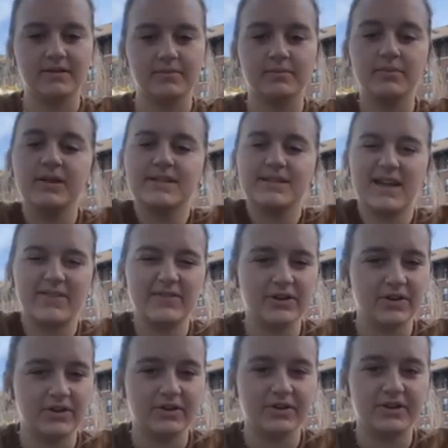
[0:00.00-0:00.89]
Plus, I have a
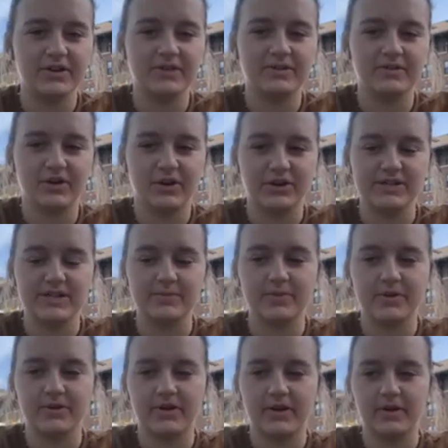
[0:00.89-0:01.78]
good nursing
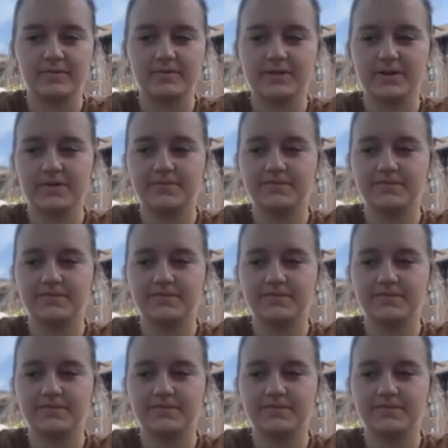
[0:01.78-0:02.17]
program. So